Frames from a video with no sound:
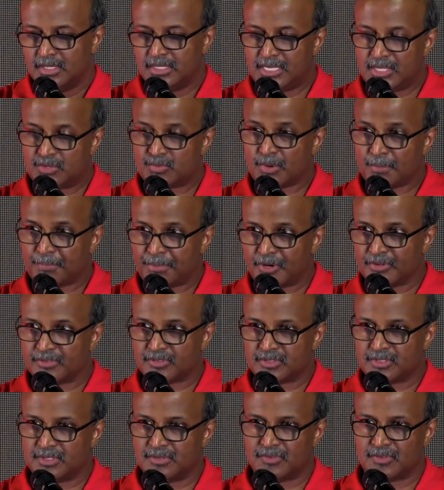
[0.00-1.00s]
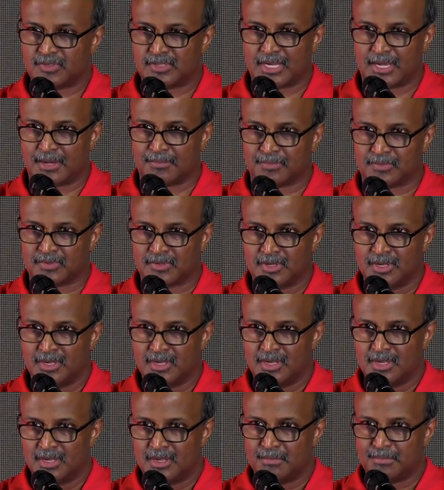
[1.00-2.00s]
These were positive steps.
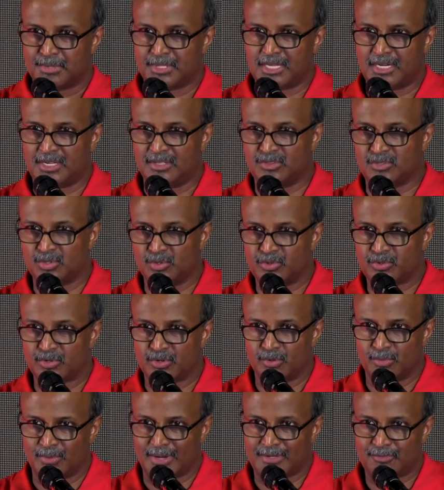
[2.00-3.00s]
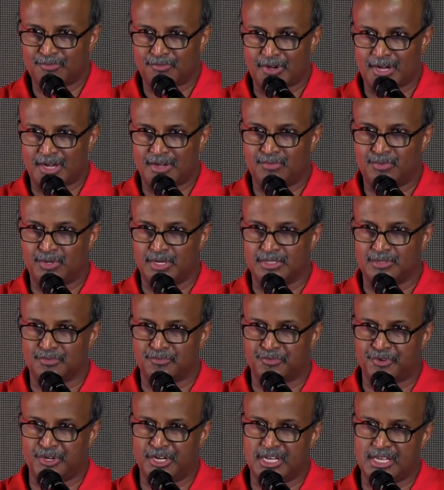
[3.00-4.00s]
But then in 2015, we had the
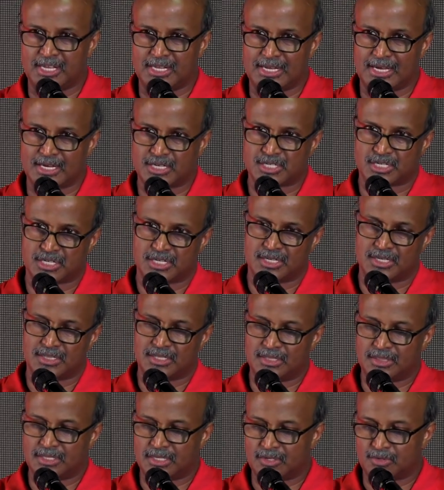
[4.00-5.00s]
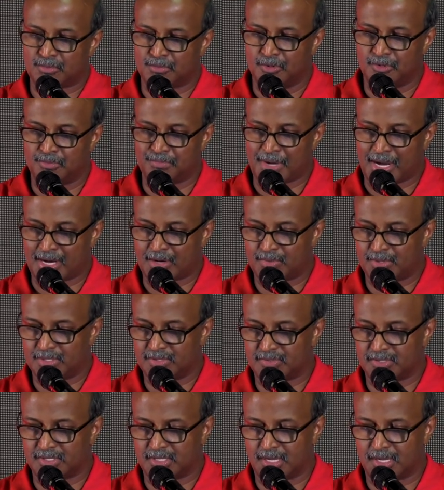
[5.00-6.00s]
freak election, and then things moved
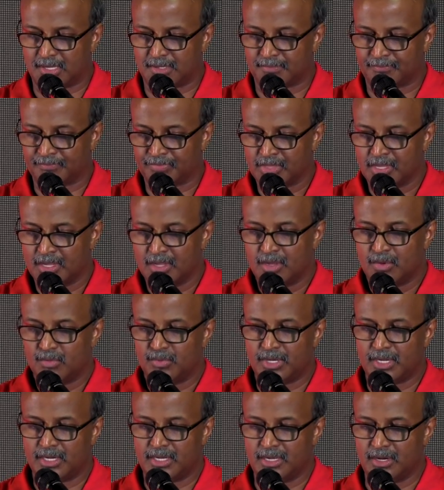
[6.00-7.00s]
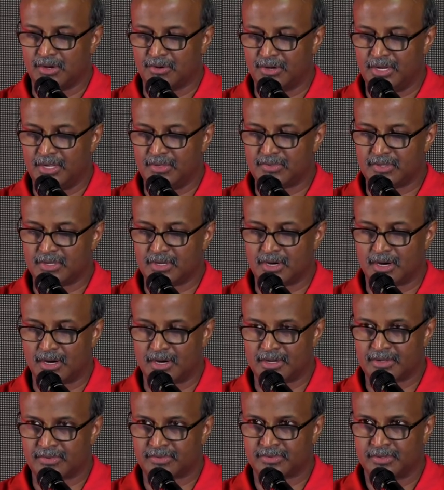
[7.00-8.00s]
backwards again. We had increasing
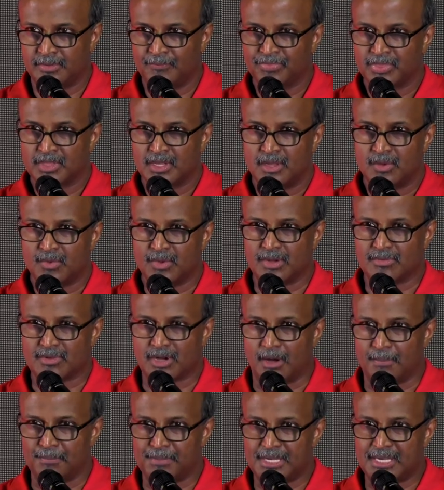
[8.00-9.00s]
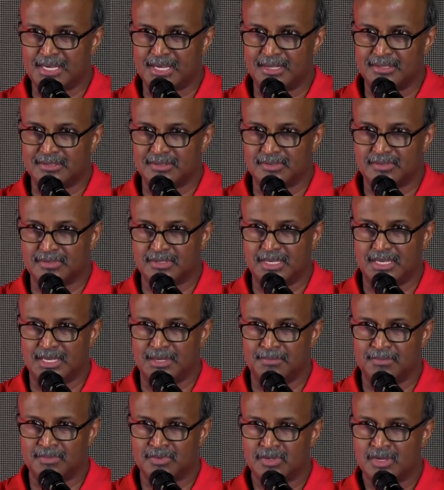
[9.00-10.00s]
costs. We had complicated
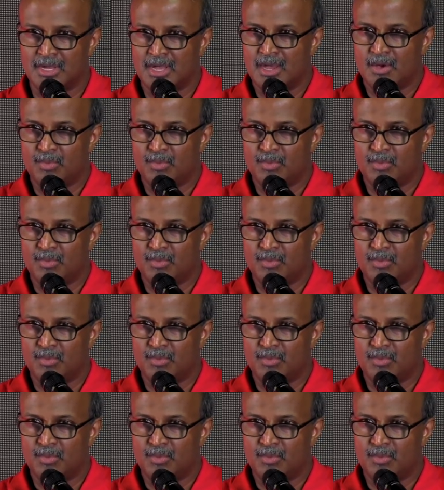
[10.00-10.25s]
schemes.